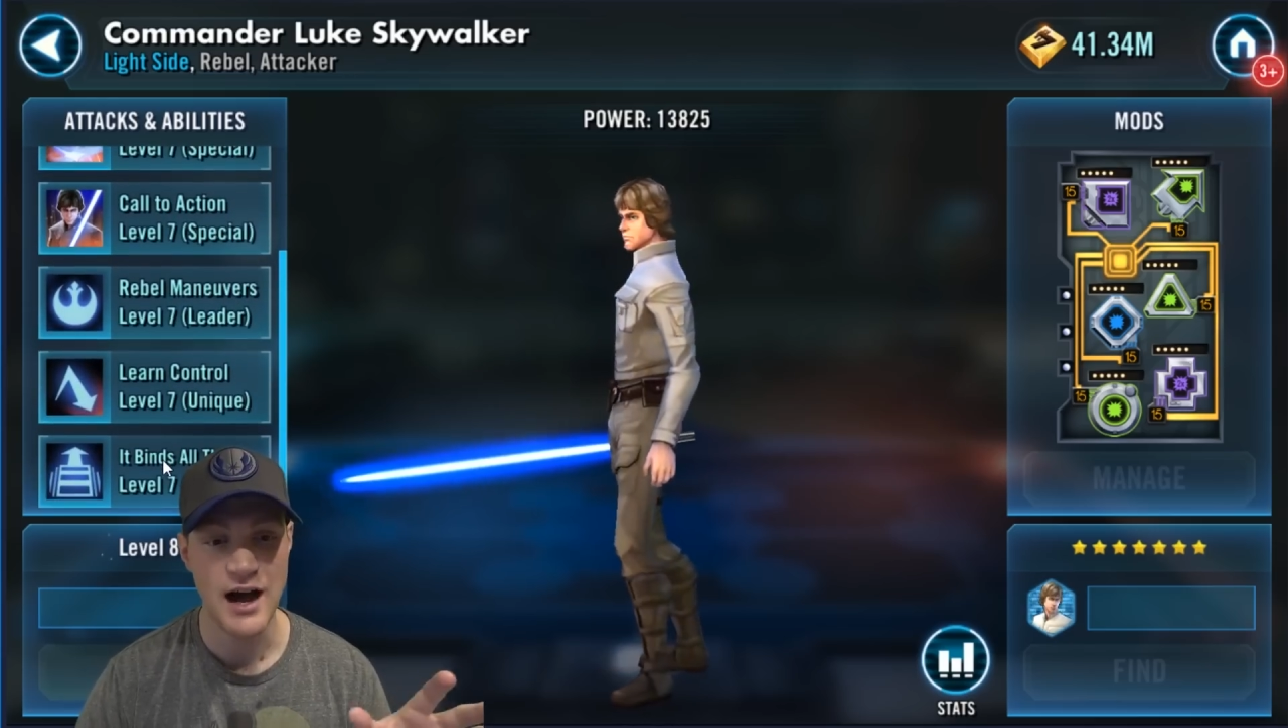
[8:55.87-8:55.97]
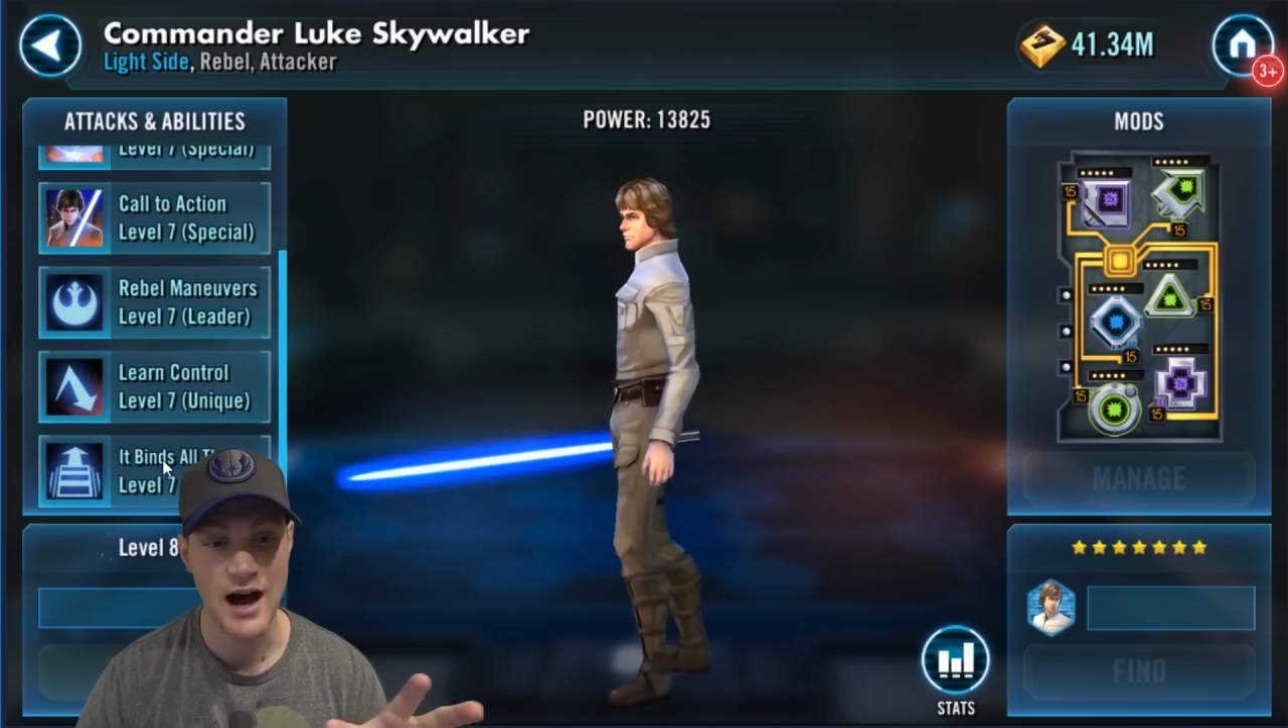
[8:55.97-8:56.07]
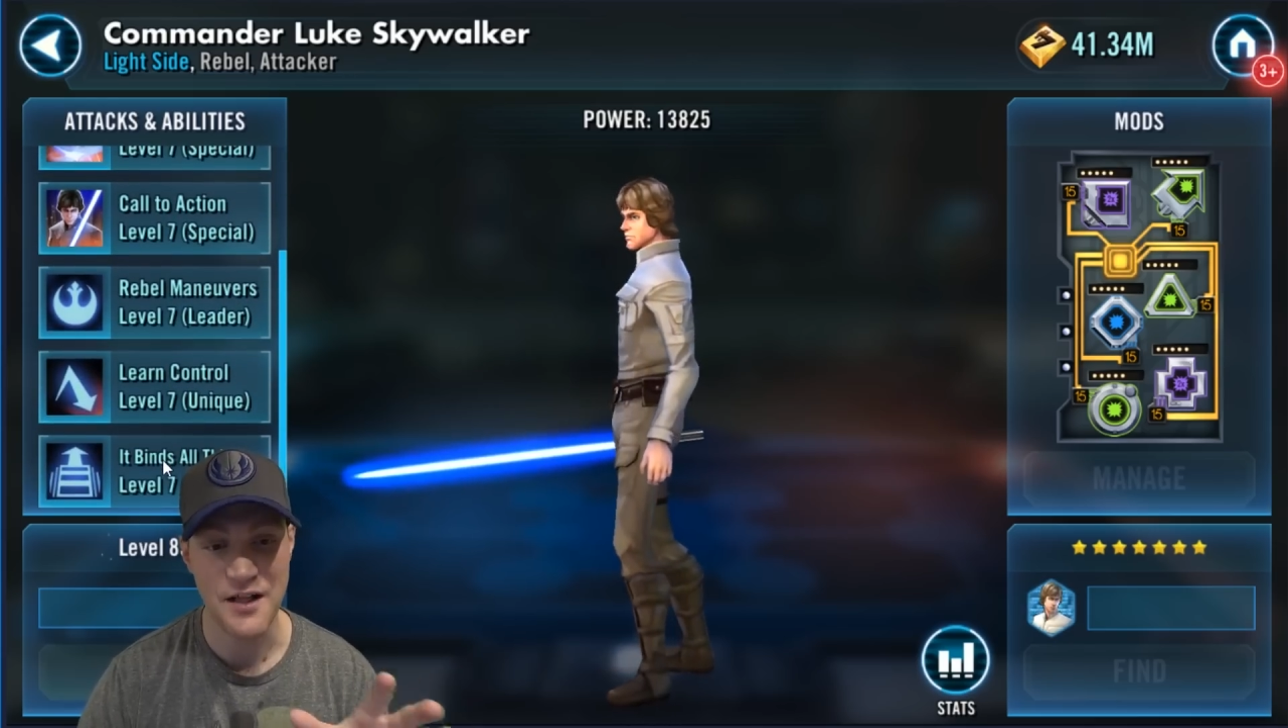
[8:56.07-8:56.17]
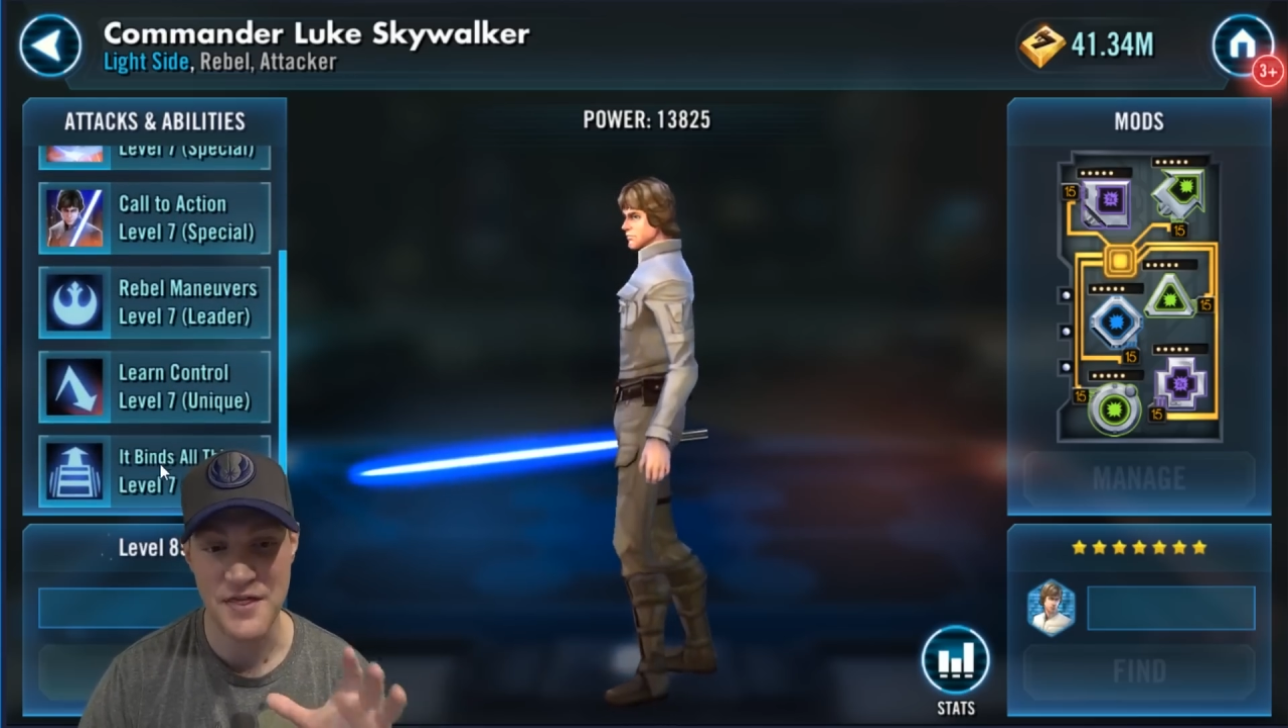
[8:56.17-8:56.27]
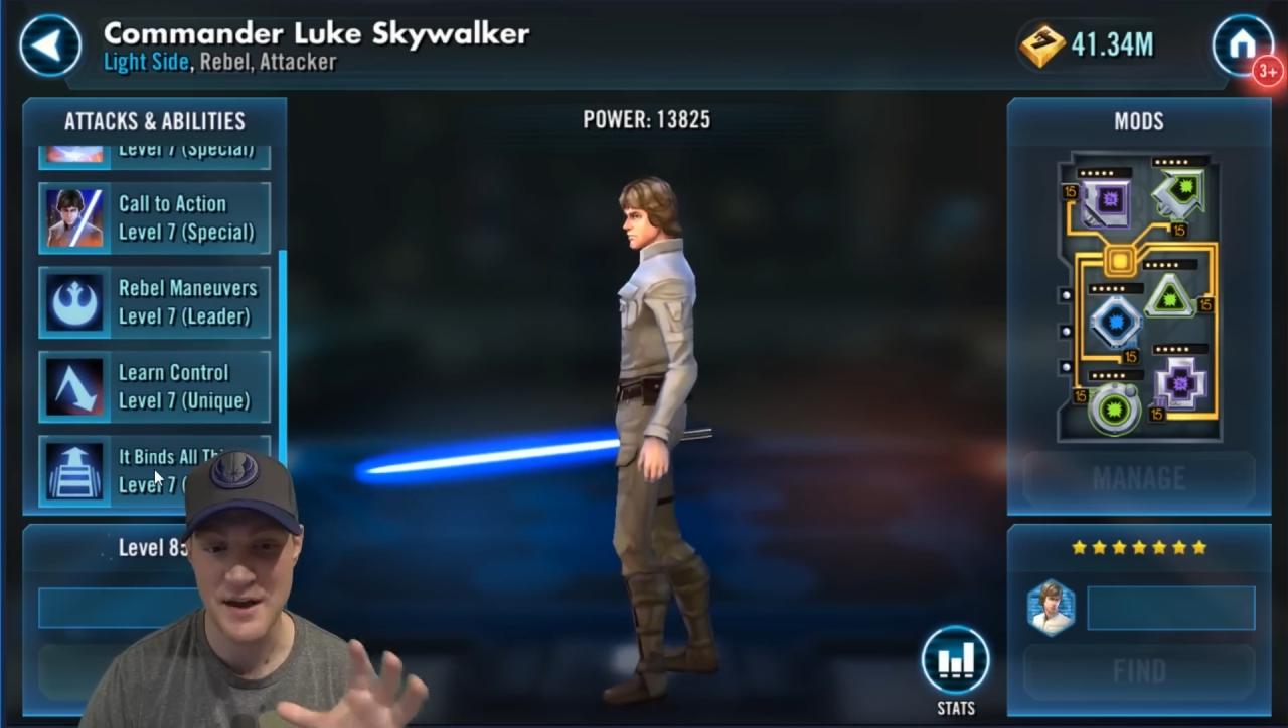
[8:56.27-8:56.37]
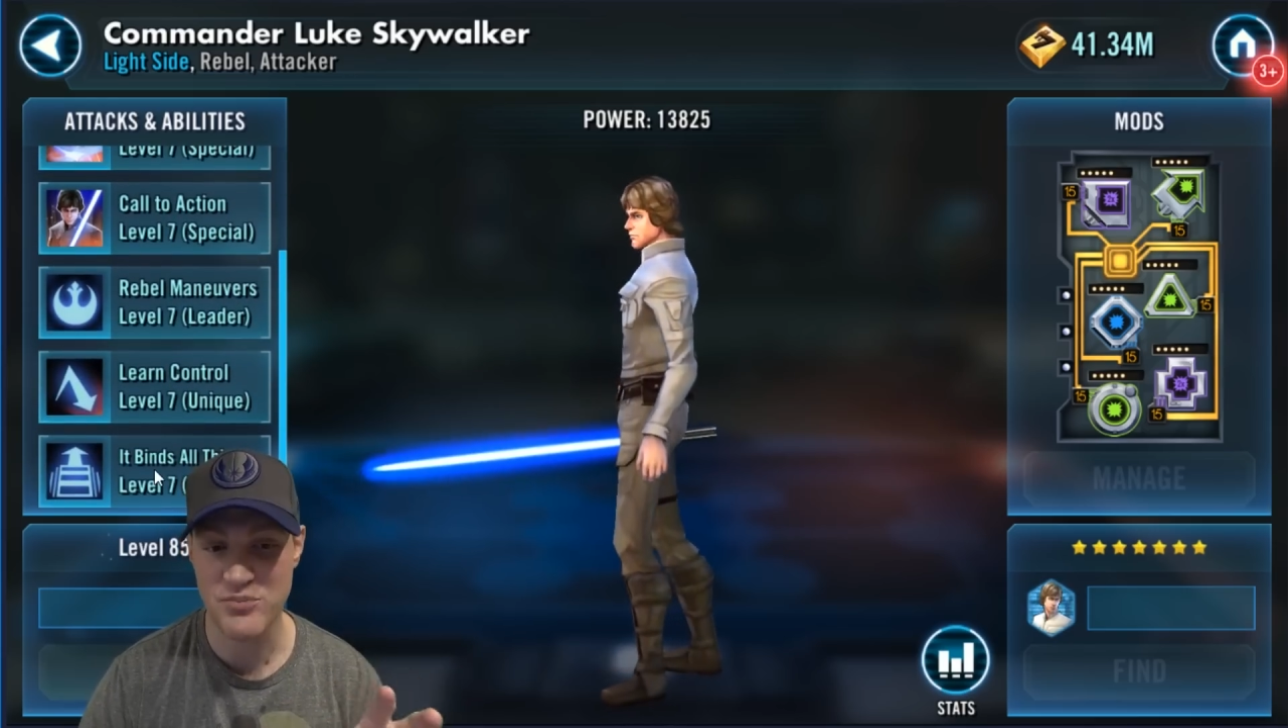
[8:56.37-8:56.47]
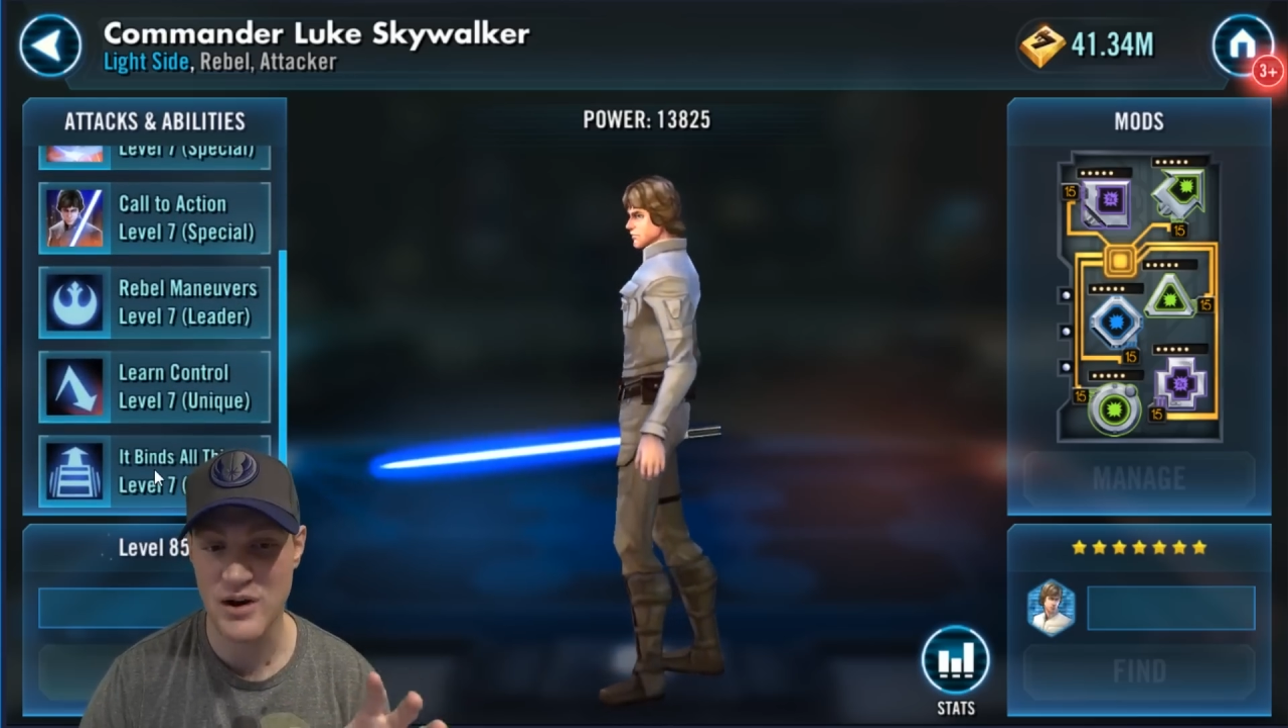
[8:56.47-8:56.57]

Uh, then